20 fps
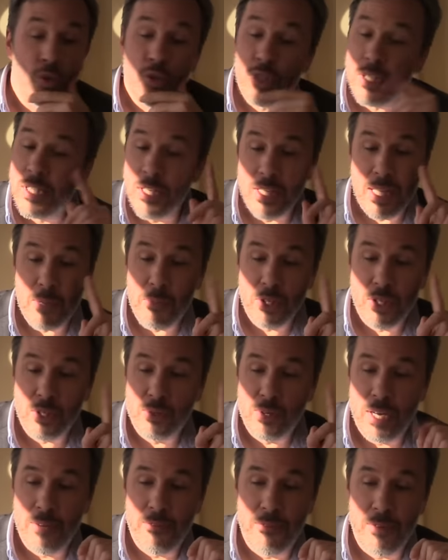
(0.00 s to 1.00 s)
no, it's not about the
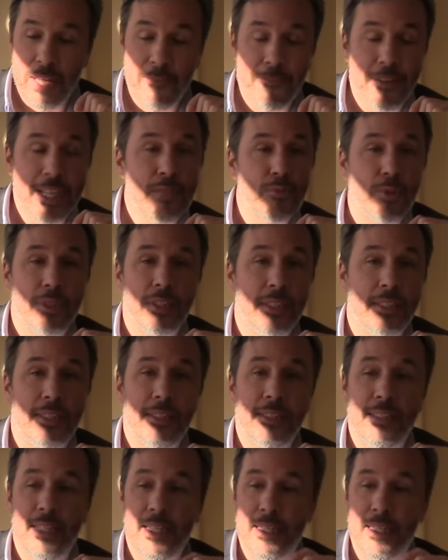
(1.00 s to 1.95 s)
uh, effects quantity.